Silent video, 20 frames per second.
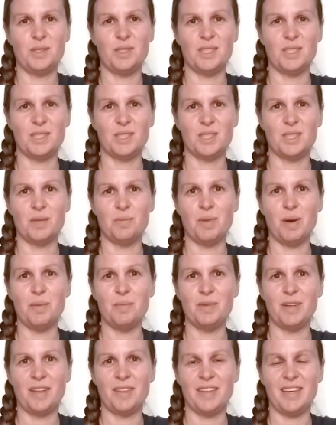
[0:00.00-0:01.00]
this is the
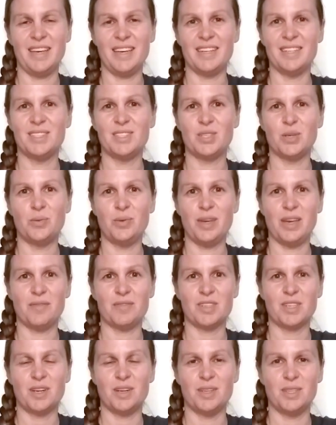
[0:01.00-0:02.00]
bum, not the head, so we
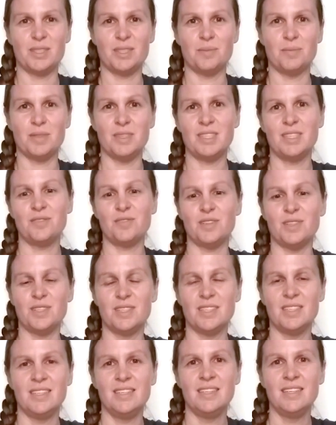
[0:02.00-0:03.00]
have to call it something different.